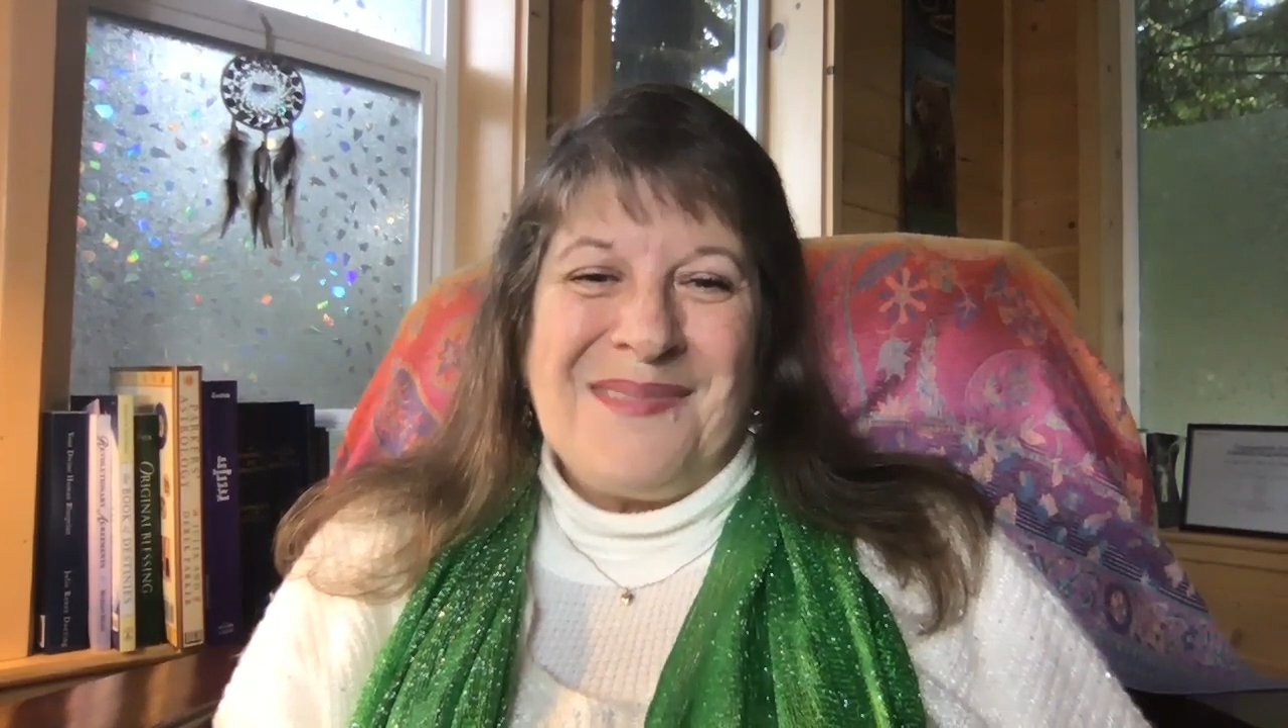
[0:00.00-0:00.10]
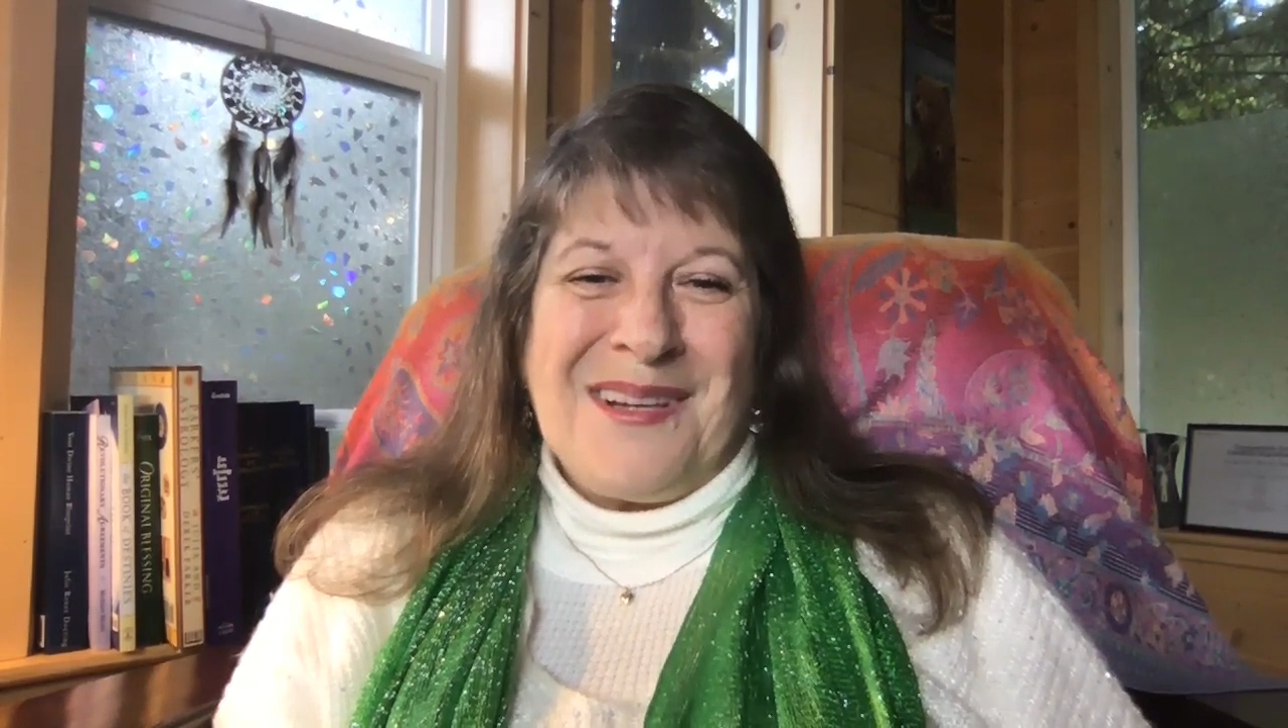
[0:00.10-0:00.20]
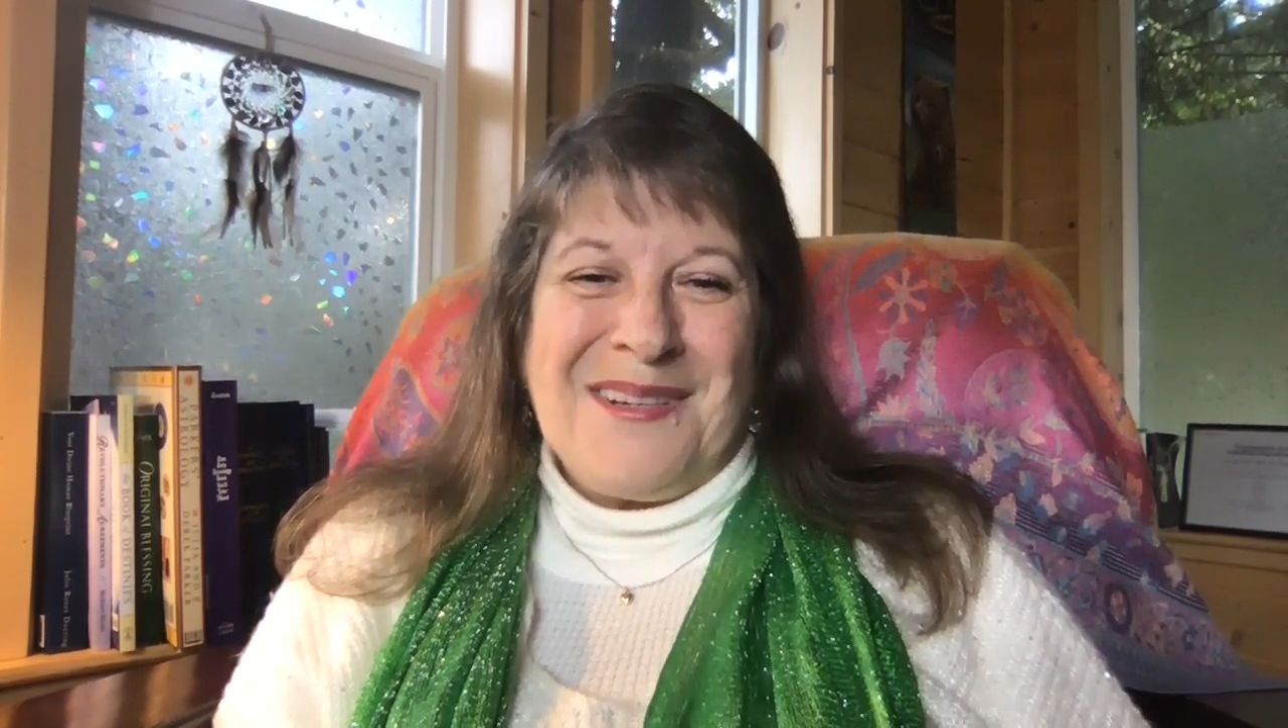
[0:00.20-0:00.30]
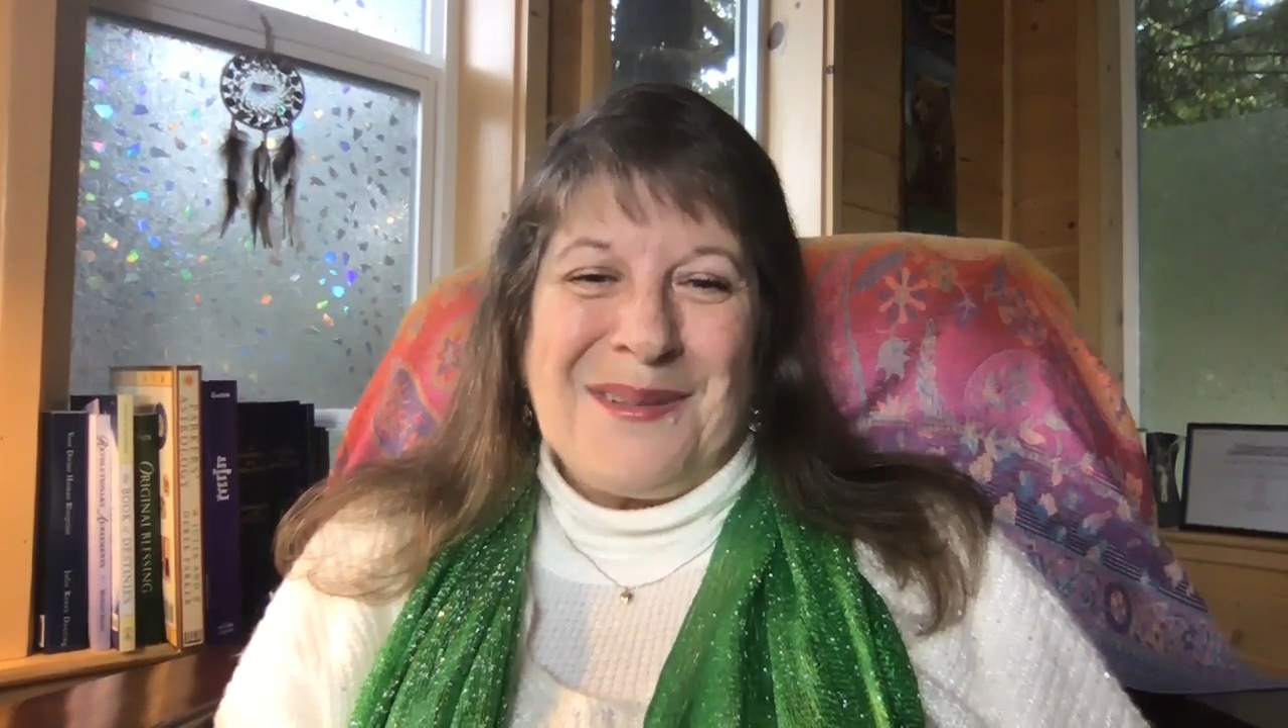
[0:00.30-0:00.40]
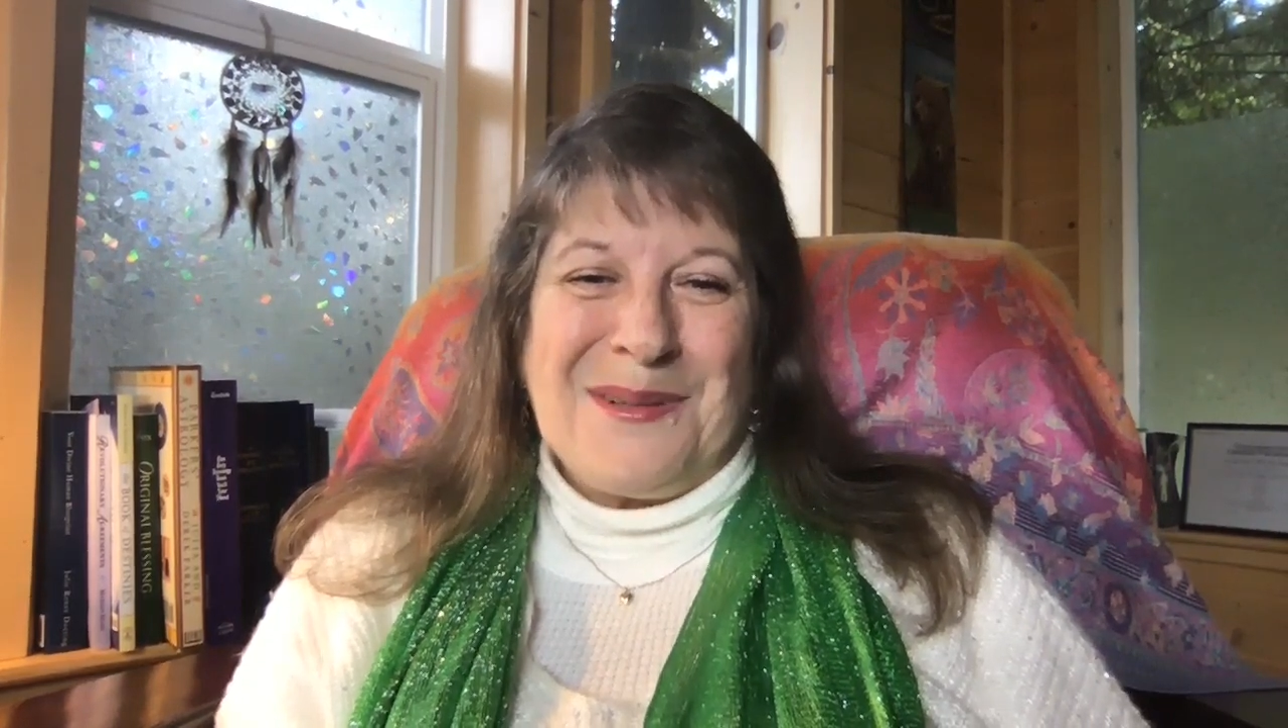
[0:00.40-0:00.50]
Until